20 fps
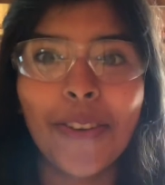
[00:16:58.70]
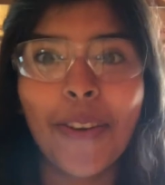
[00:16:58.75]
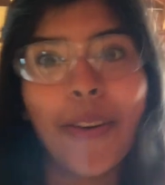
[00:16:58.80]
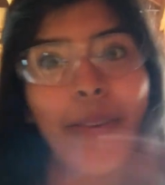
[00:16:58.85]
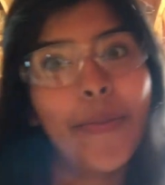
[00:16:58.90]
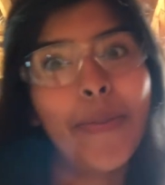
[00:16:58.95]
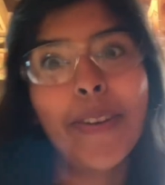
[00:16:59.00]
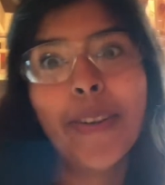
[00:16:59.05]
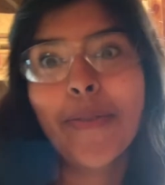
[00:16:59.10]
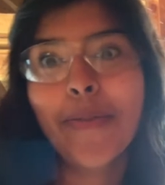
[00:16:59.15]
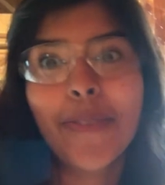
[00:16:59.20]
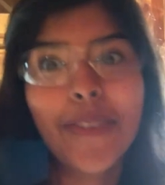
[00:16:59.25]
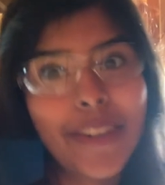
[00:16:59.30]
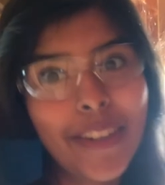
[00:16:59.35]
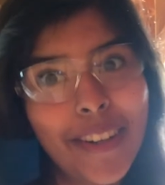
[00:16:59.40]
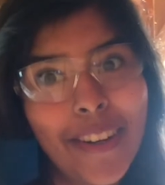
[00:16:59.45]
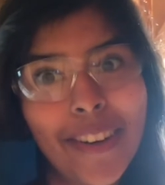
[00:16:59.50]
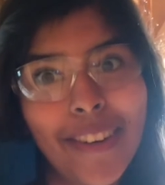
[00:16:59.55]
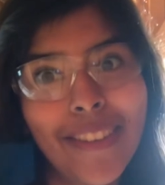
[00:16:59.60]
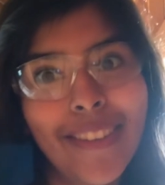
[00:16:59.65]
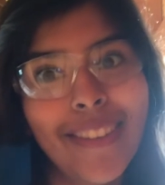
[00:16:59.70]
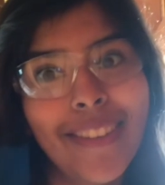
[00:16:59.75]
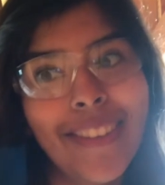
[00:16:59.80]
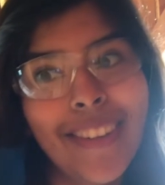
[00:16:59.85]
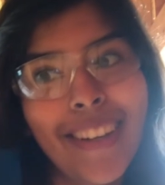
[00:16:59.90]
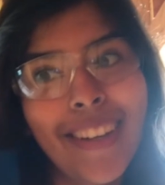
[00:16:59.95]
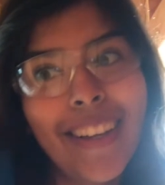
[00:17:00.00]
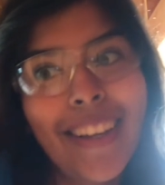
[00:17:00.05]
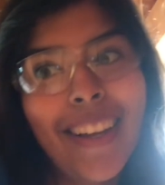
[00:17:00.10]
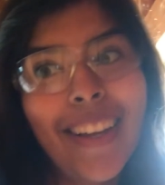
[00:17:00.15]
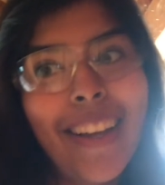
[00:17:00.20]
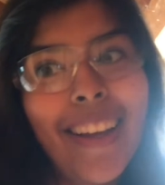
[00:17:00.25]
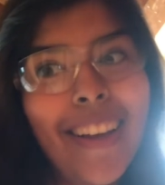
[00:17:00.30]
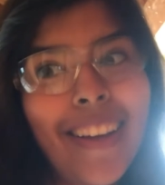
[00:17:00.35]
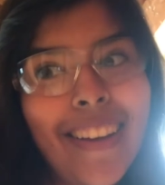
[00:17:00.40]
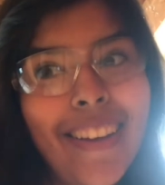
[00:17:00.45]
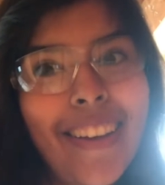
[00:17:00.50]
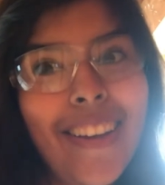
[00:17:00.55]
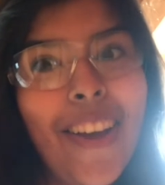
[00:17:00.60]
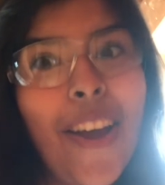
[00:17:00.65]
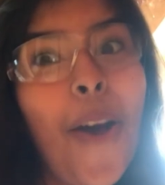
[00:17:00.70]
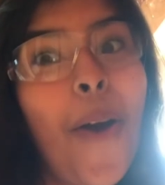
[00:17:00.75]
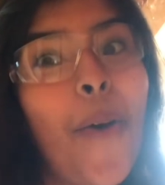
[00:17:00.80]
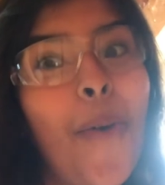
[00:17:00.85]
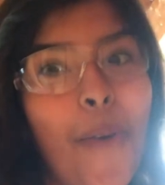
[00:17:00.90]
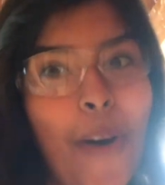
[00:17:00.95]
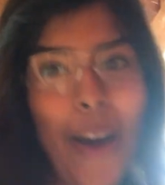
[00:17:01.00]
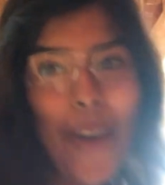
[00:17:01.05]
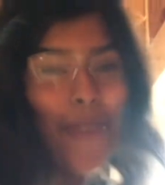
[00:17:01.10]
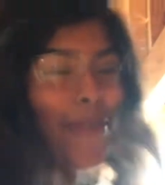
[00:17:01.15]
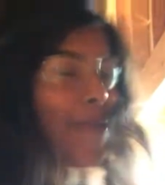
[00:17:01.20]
how many more to go. Wow.